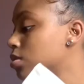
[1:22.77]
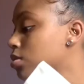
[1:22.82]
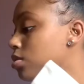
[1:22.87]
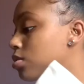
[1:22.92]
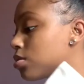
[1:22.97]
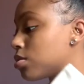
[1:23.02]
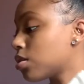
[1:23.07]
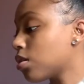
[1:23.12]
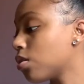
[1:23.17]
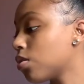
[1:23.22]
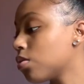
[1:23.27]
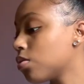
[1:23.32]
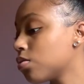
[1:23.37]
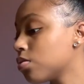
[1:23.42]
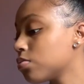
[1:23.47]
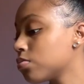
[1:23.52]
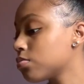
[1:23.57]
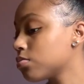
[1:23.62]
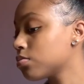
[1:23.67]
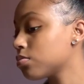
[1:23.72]
So,
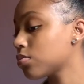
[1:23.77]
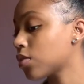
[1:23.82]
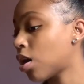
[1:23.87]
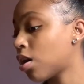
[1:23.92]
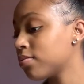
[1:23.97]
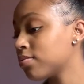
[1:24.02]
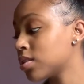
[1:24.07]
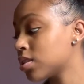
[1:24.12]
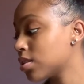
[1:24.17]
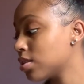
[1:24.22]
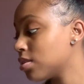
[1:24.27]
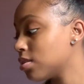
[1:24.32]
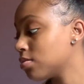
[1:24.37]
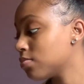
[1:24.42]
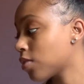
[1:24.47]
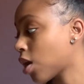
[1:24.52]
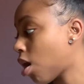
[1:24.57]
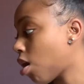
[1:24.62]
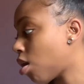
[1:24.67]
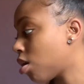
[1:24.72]
obviously,
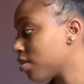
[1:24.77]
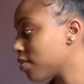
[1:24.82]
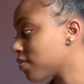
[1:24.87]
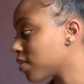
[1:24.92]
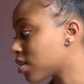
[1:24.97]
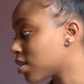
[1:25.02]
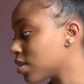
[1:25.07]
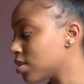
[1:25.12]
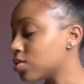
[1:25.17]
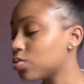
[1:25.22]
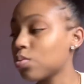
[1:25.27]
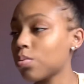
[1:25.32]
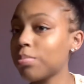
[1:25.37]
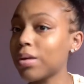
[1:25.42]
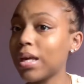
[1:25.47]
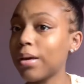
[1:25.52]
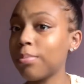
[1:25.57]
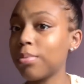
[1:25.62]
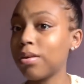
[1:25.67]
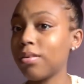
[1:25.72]
not all of the things will
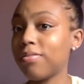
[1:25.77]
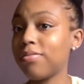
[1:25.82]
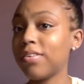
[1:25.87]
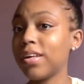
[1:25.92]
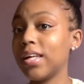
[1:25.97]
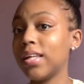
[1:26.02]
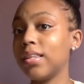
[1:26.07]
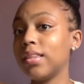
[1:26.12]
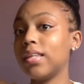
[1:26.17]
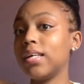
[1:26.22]
be able to fit in